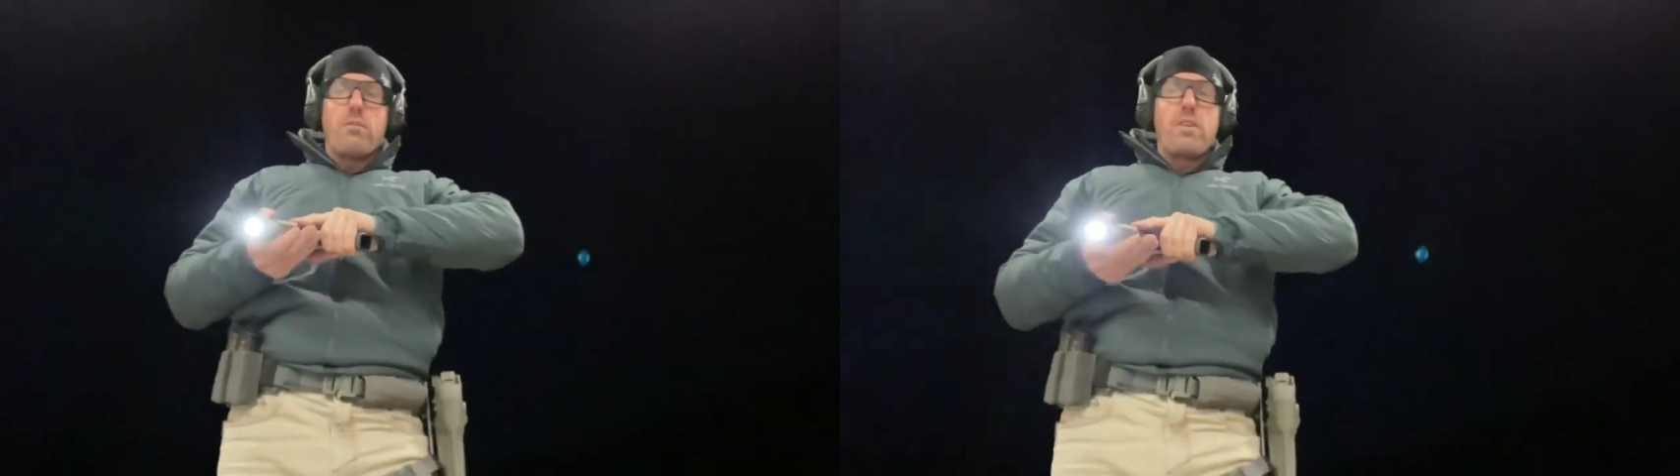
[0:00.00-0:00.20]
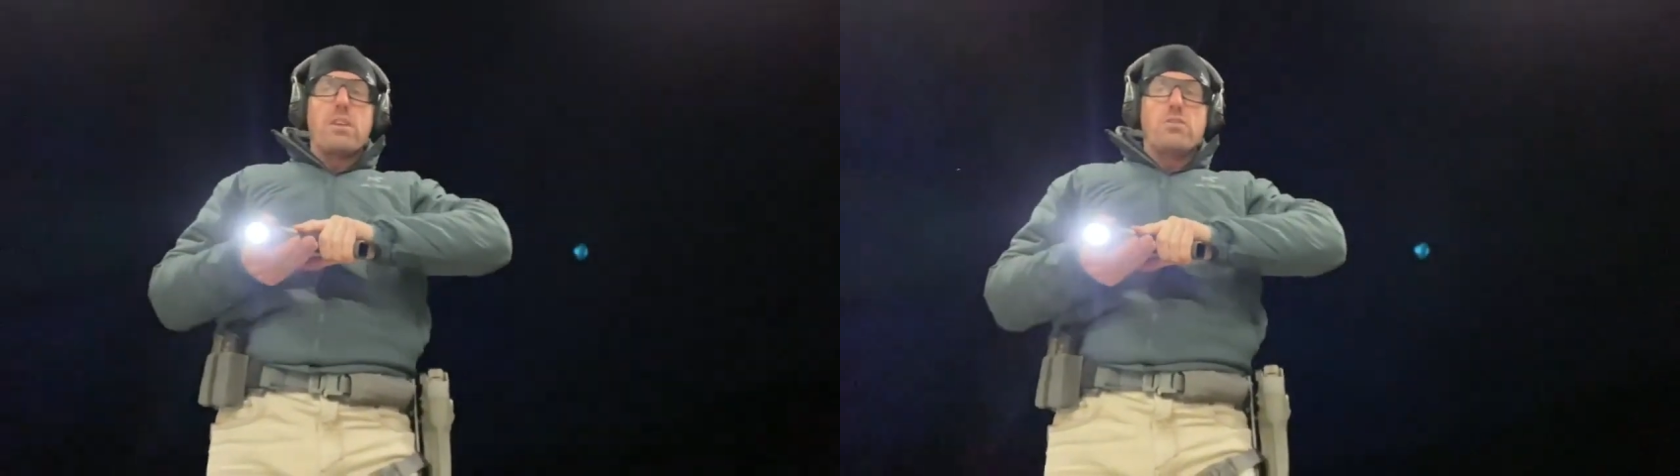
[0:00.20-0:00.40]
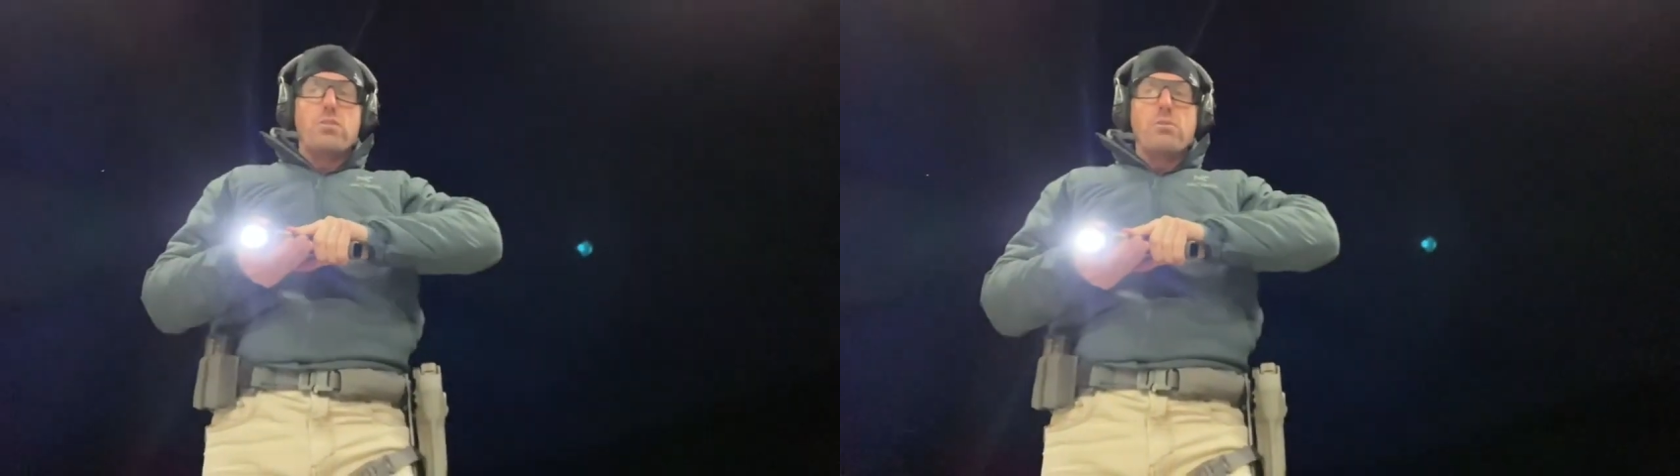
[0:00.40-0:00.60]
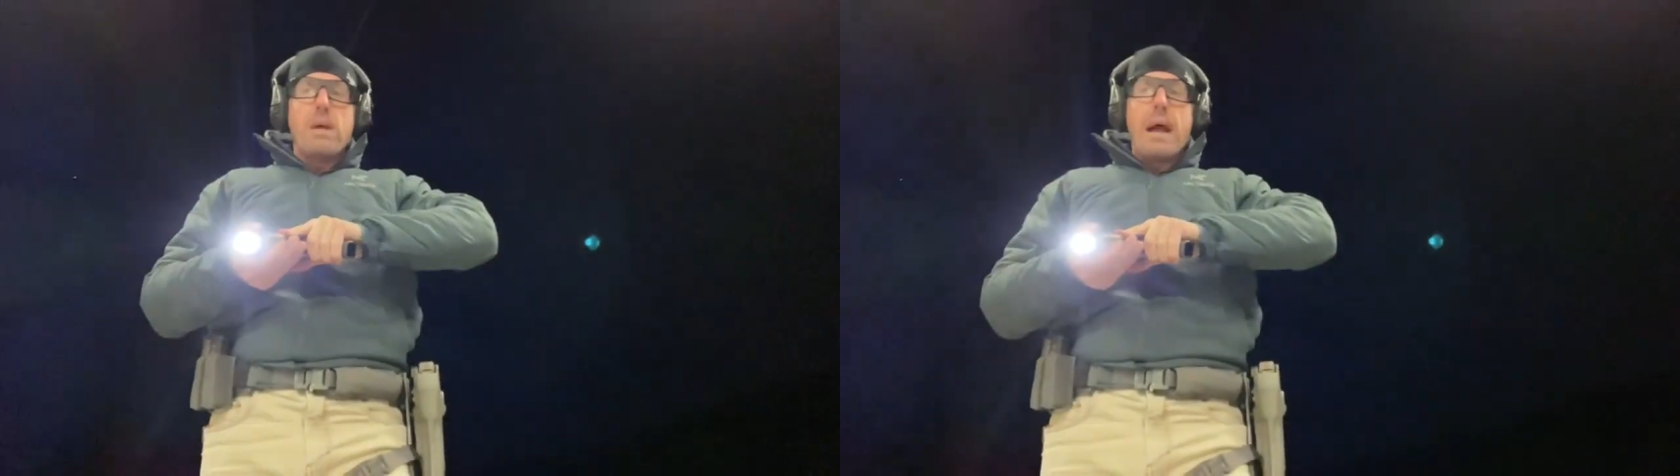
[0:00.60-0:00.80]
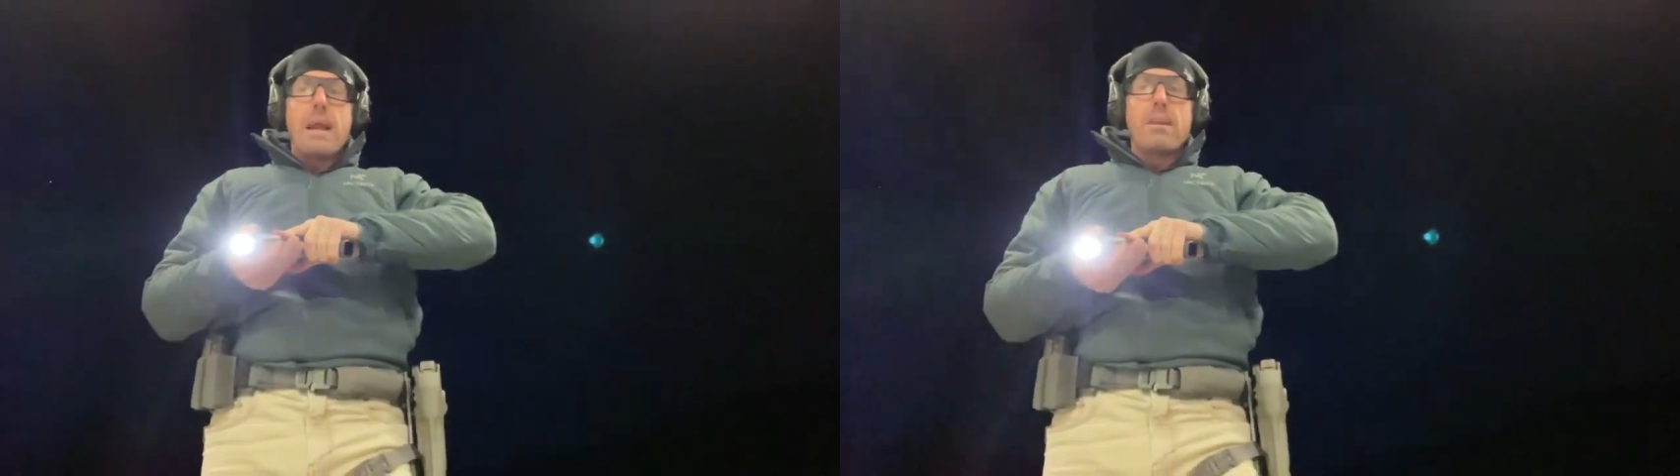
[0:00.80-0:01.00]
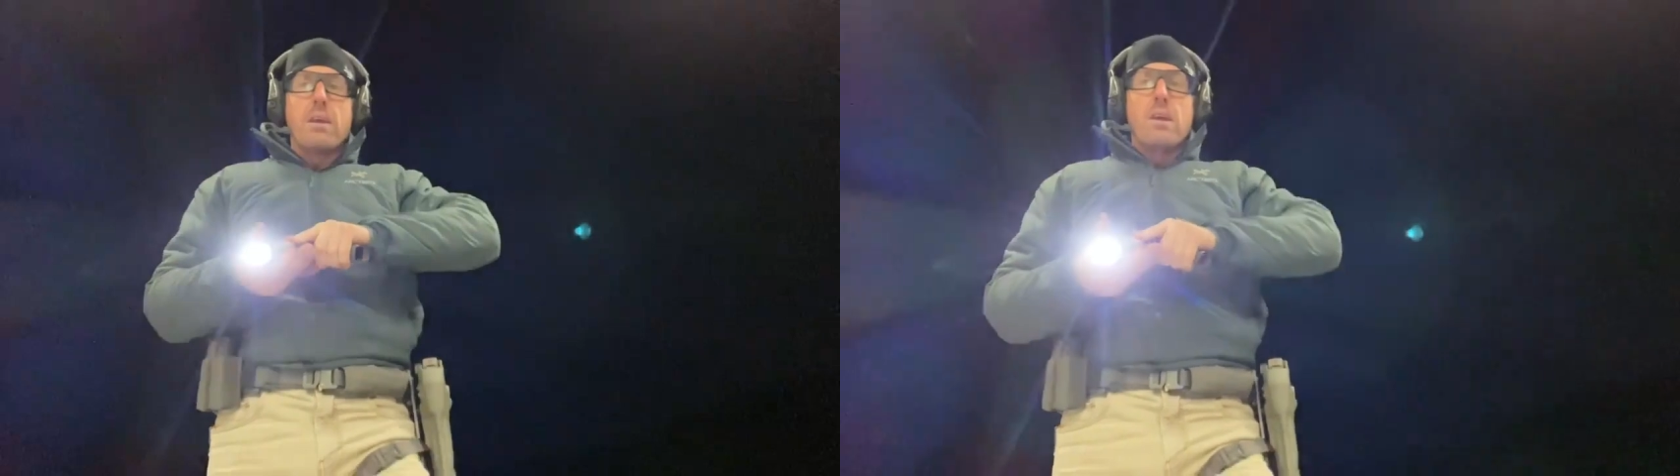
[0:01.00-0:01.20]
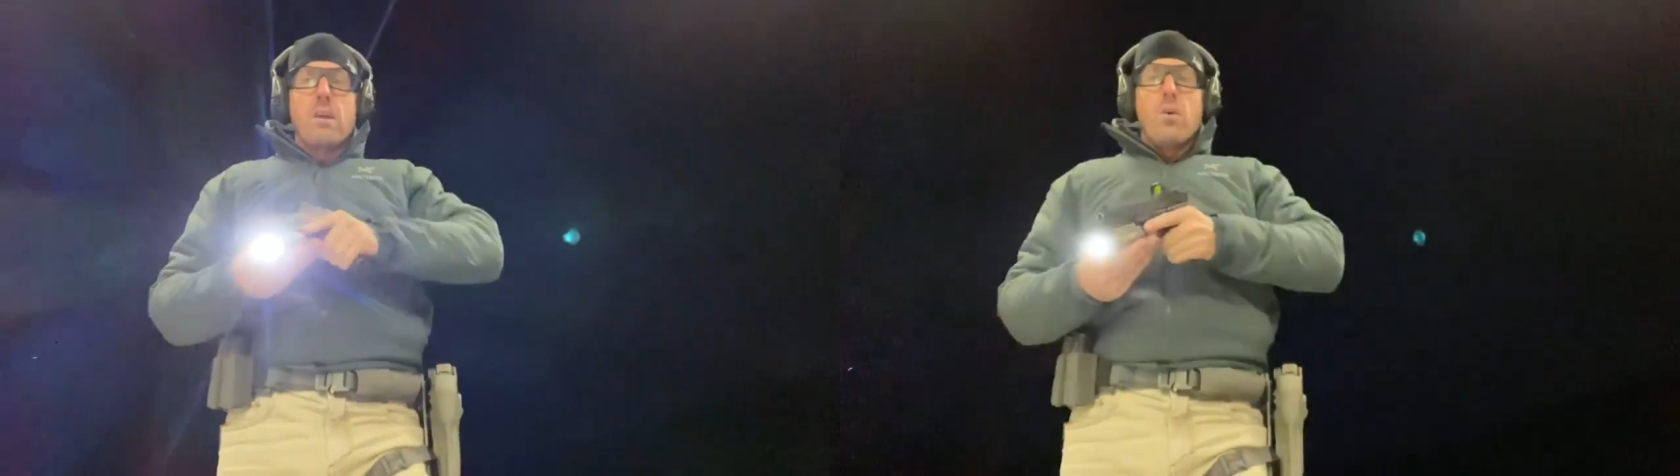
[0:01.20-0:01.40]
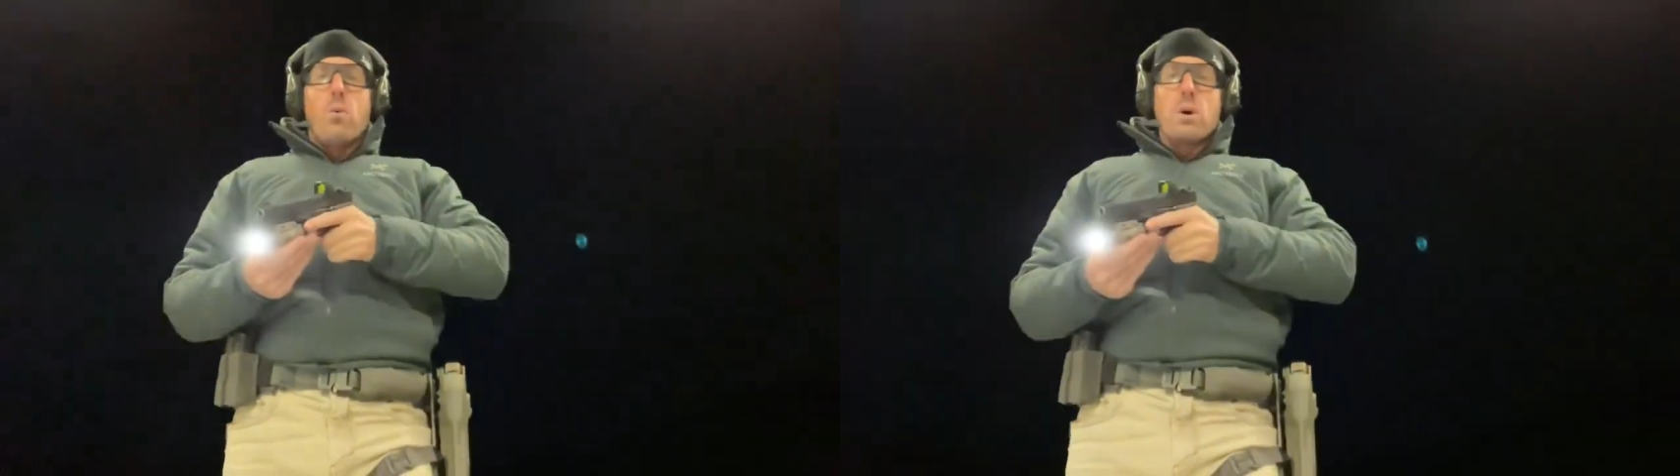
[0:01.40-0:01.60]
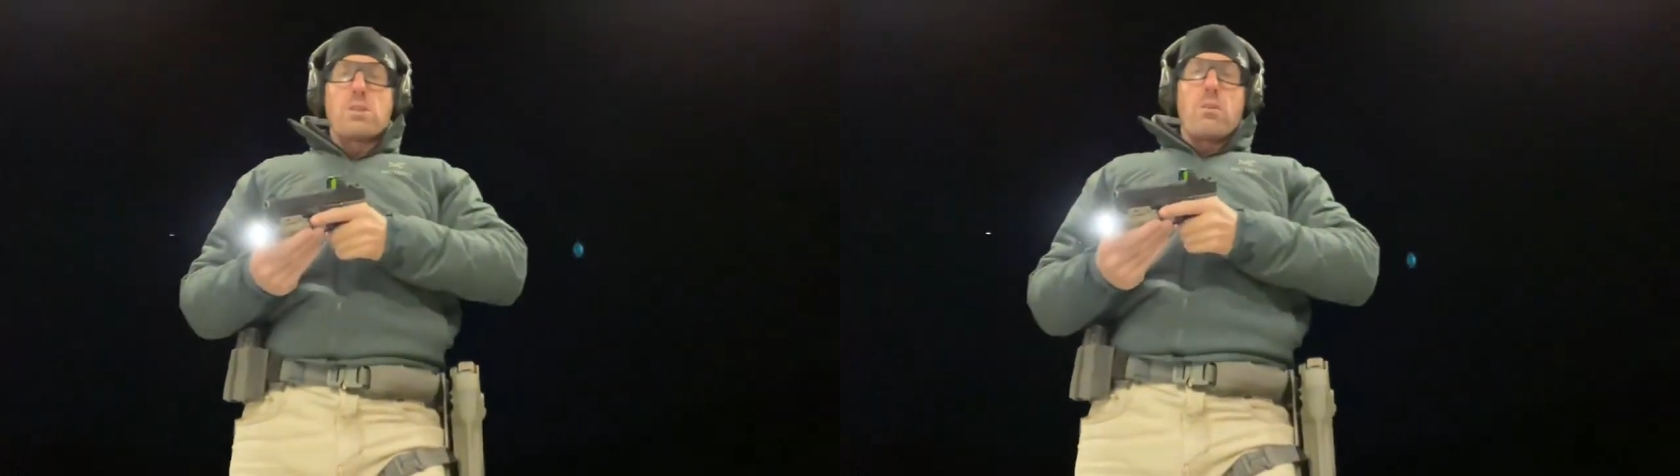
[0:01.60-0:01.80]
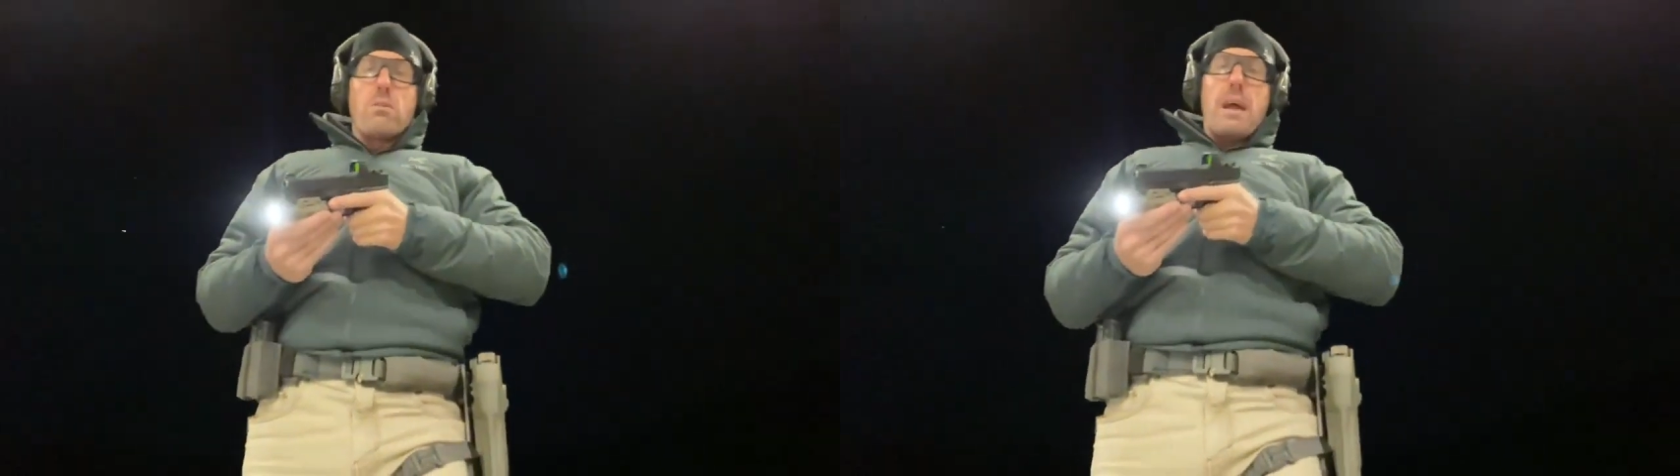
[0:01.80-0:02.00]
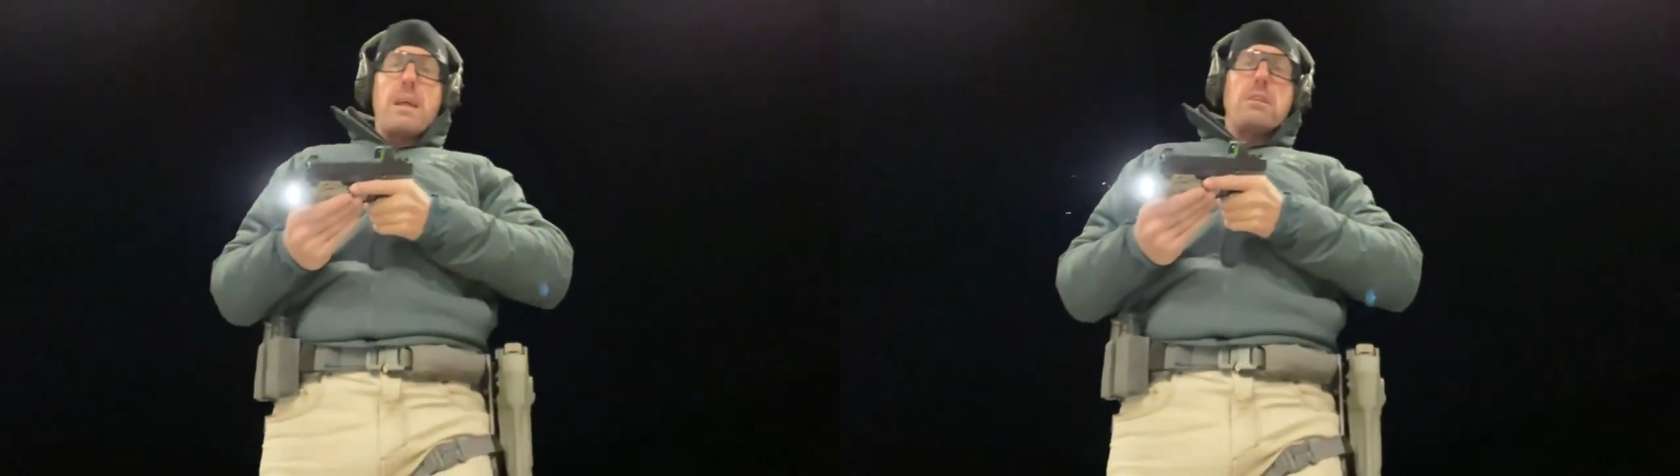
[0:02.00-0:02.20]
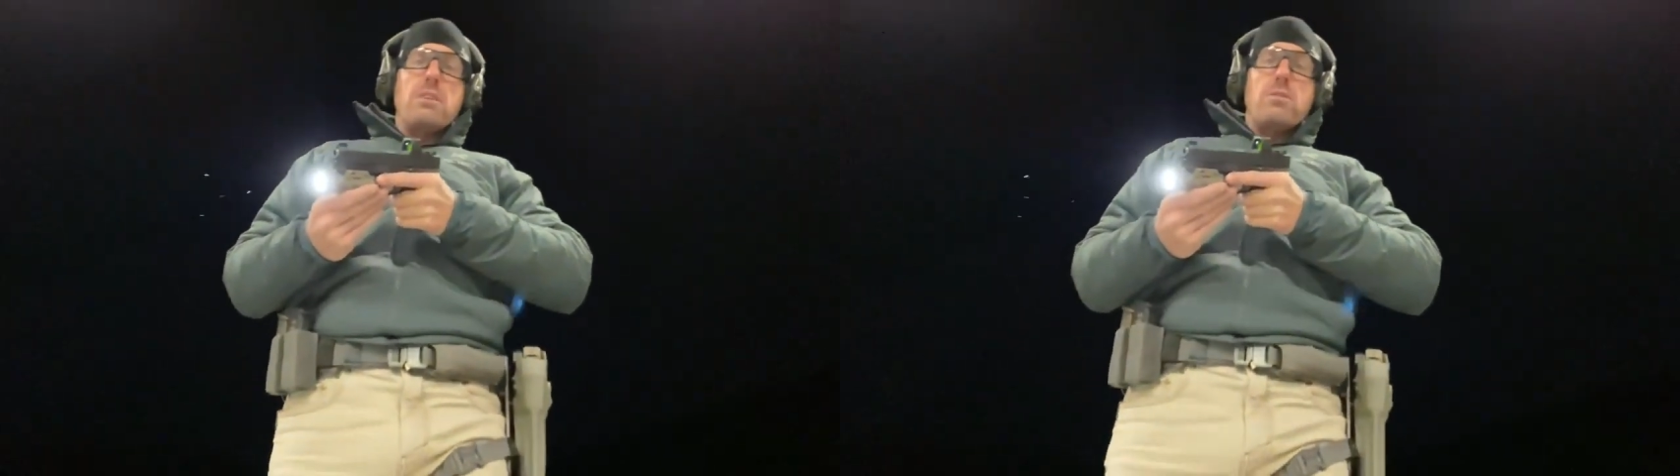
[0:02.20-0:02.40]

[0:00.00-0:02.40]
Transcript: If they do that, what they're likely